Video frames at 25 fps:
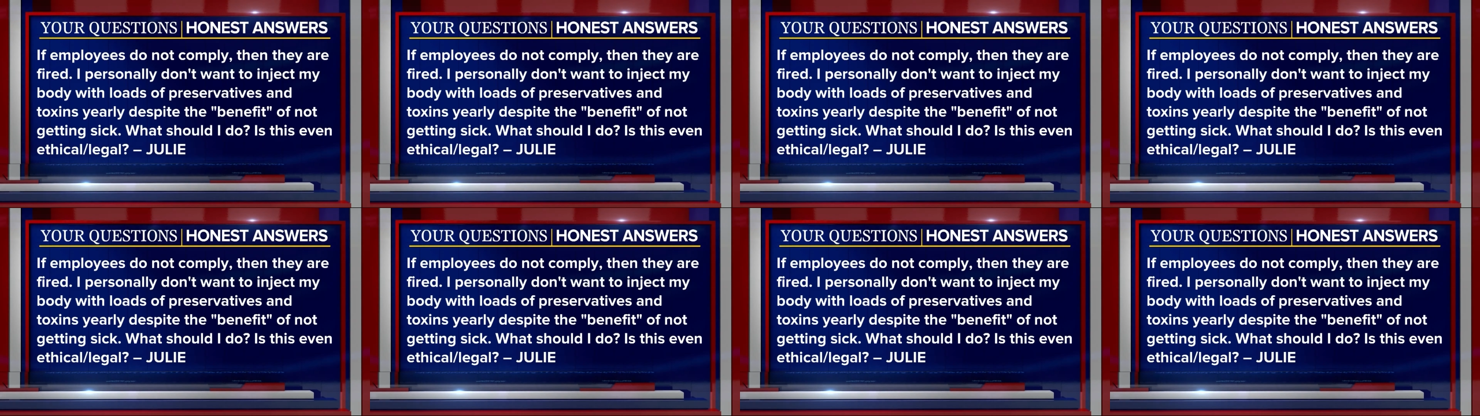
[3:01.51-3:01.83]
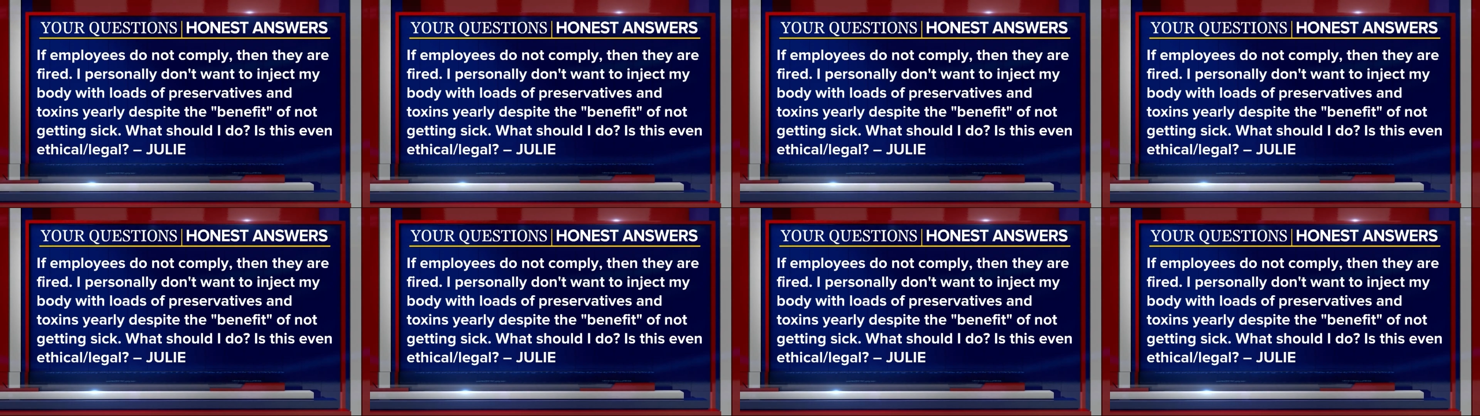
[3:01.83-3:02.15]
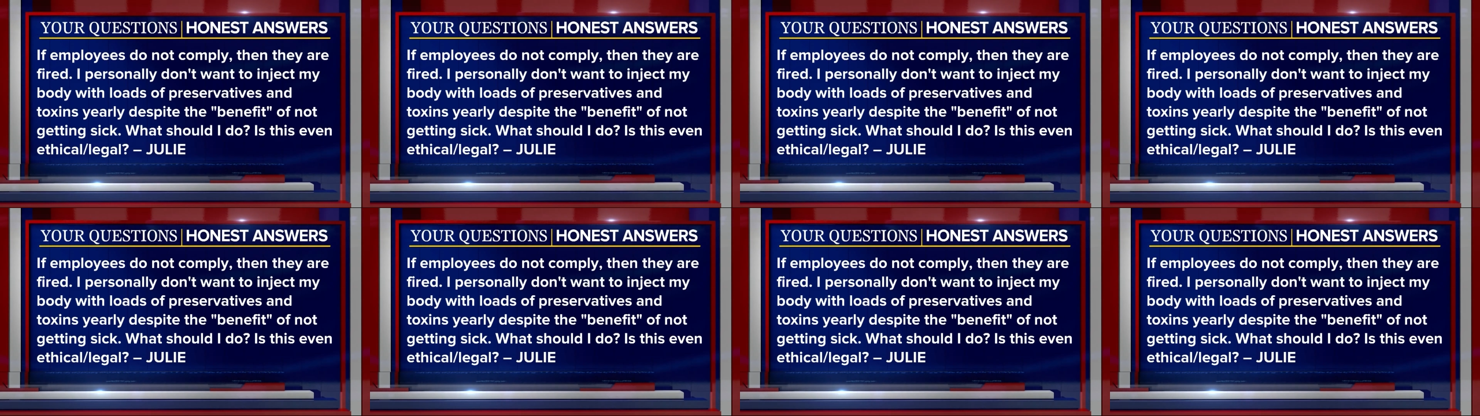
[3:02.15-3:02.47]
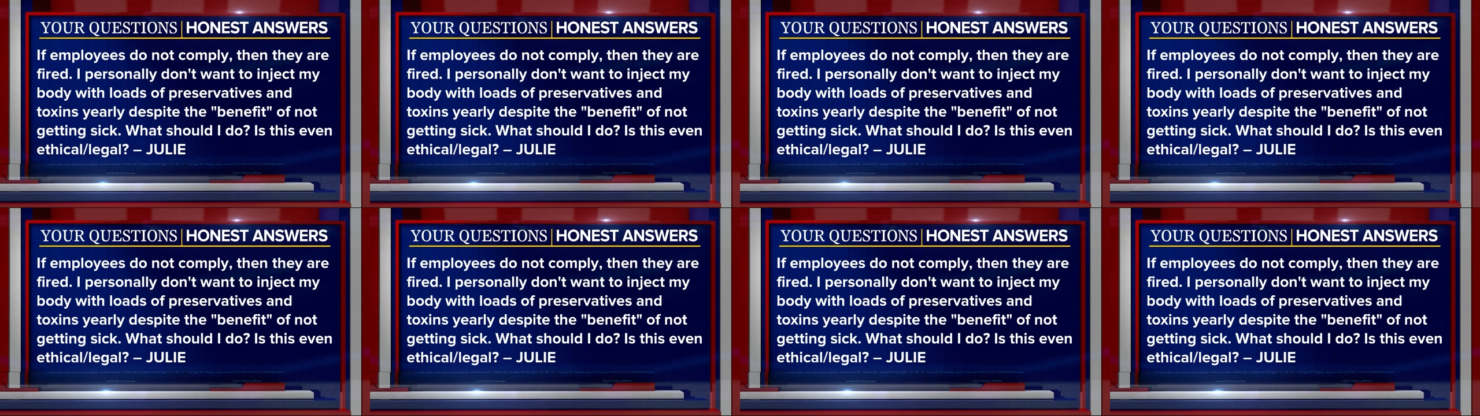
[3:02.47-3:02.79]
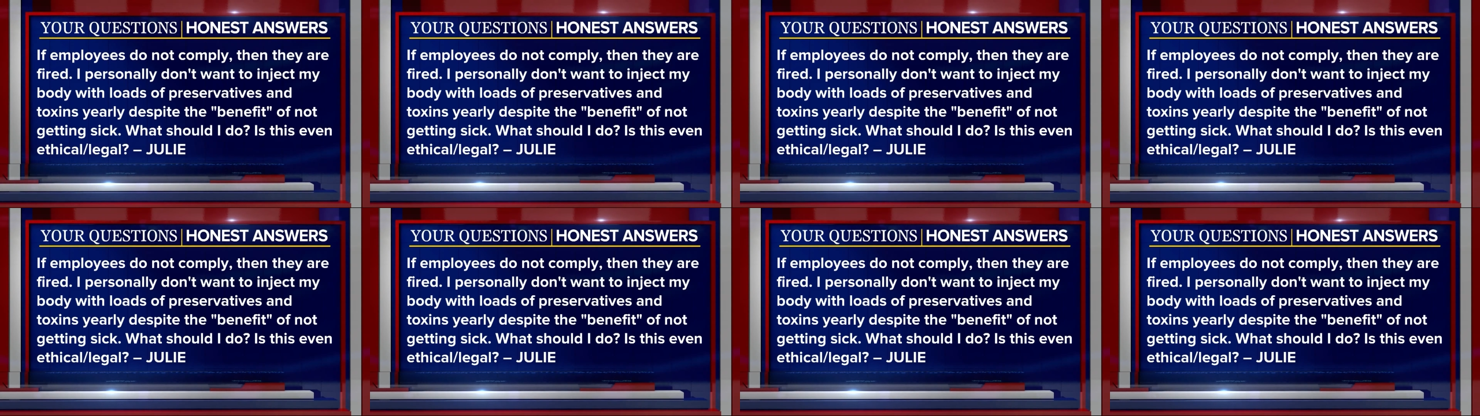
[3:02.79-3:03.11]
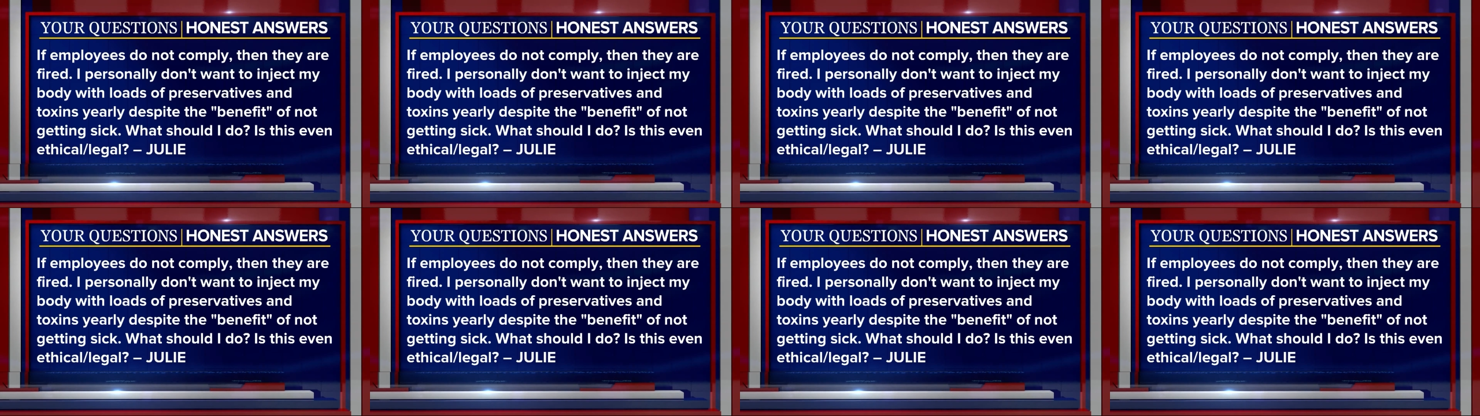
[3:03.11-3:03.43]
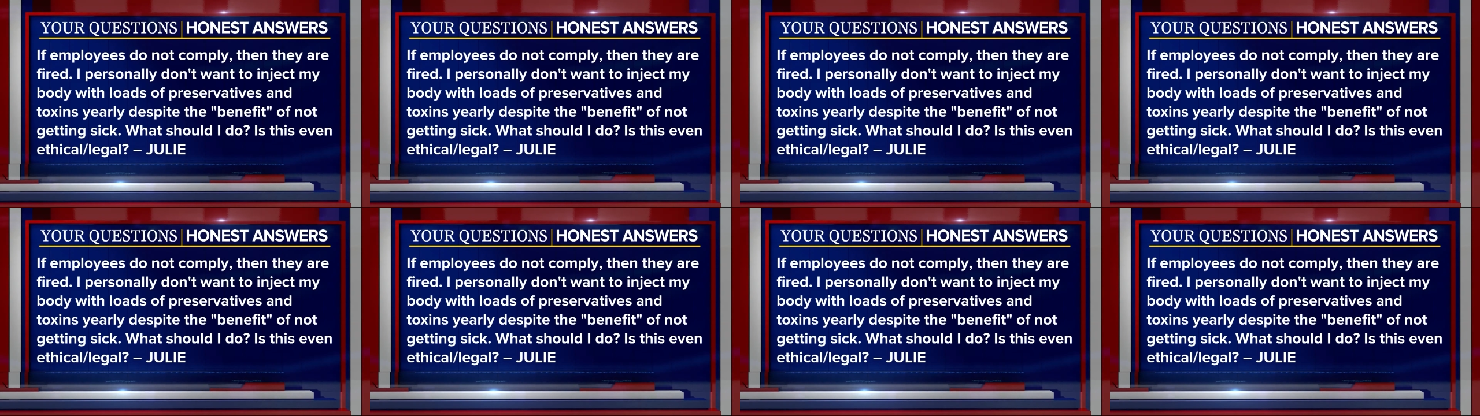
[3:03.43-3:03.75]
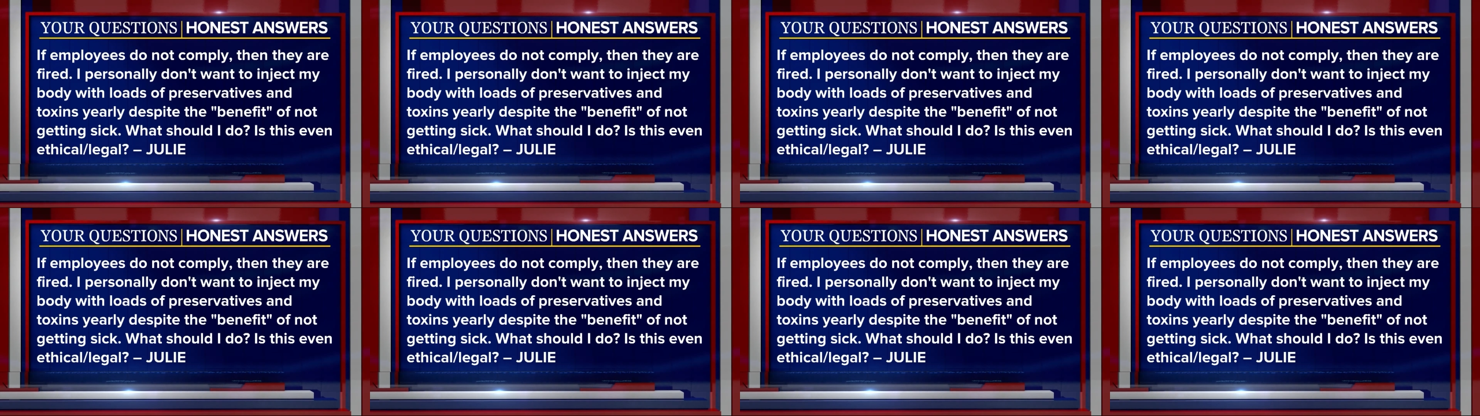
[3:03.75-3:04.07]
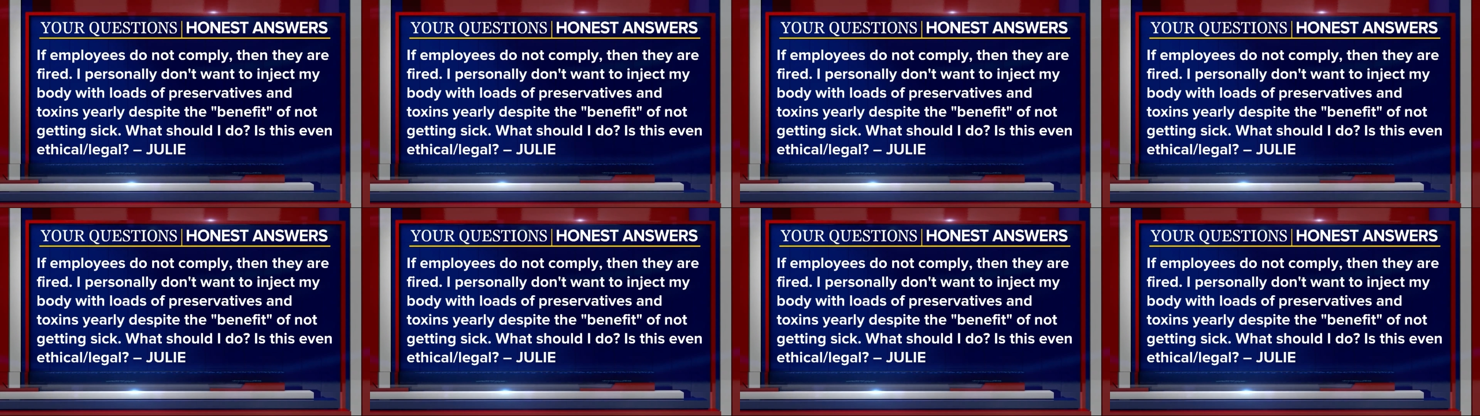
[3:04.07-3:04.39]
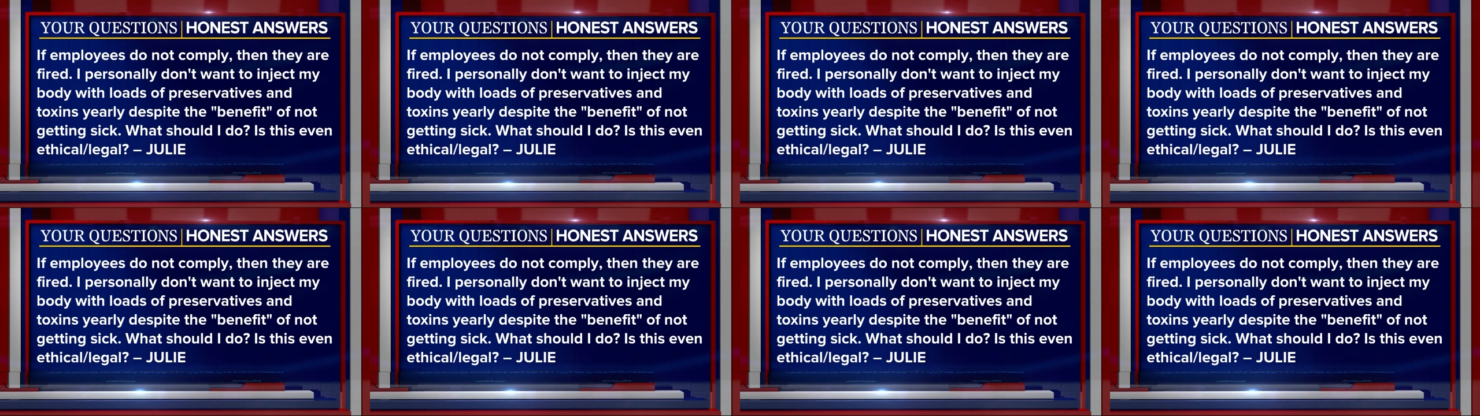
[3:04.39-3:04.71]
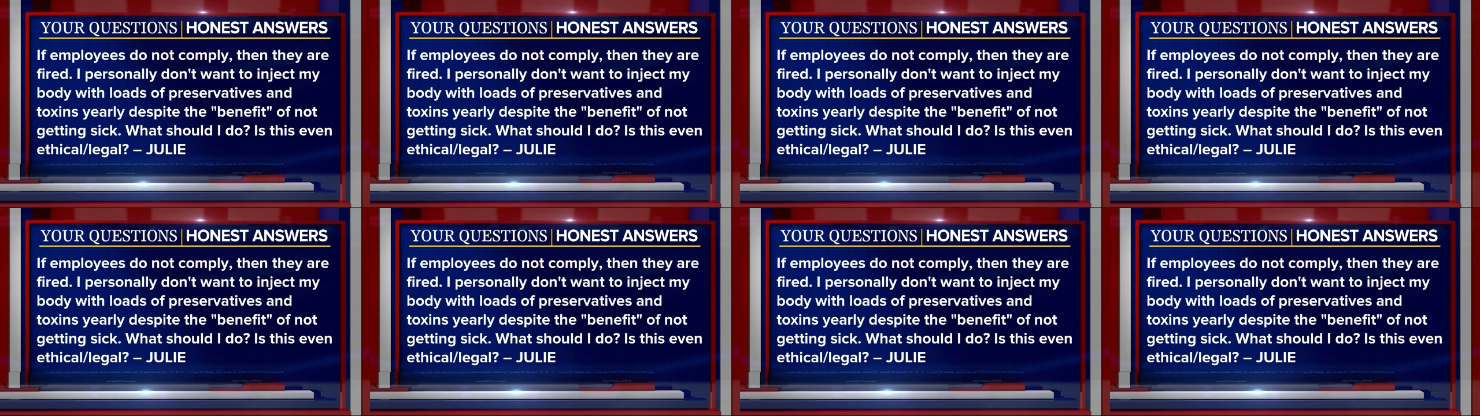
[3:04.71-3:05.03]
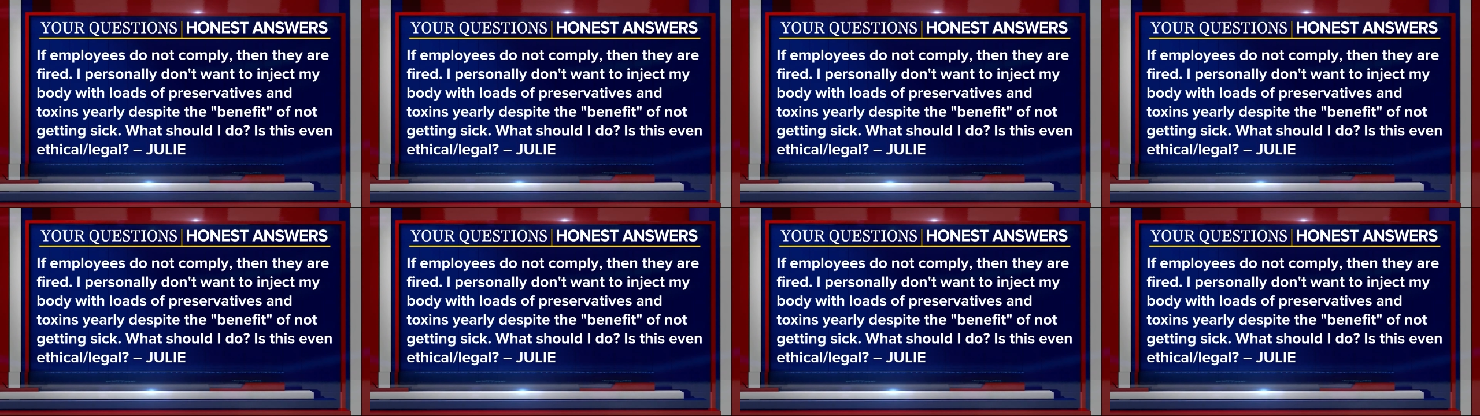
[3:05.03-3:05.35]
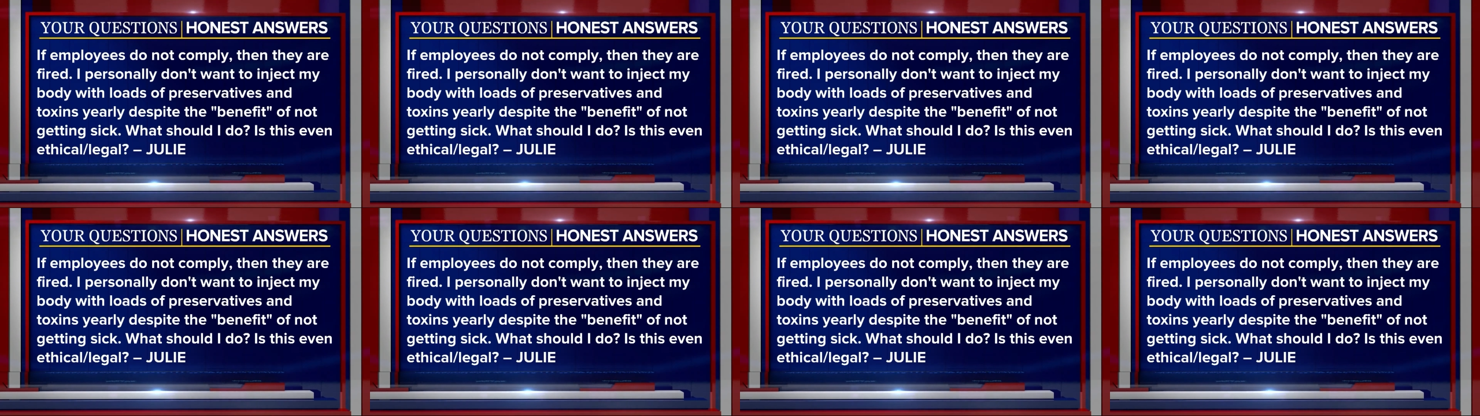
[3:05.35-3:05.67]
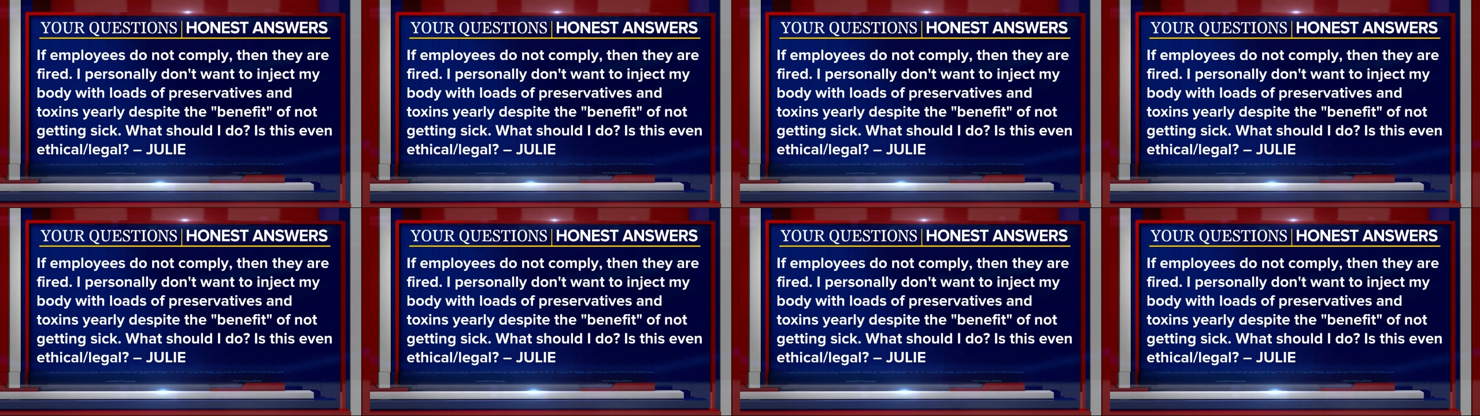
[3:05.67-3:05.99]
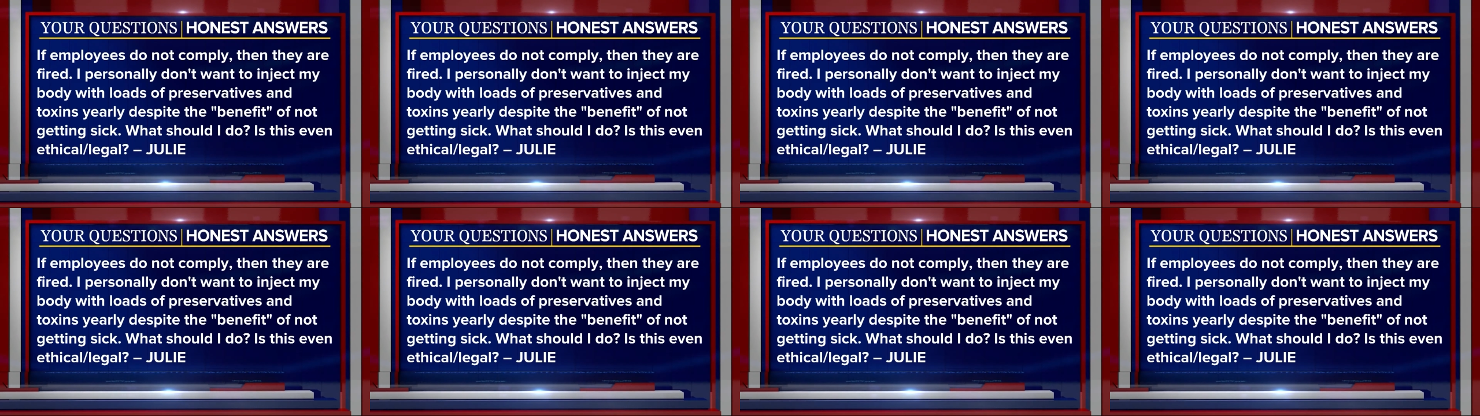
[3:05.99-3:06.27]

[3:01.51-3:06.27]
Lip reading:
No face is visible, so there are no lips to read.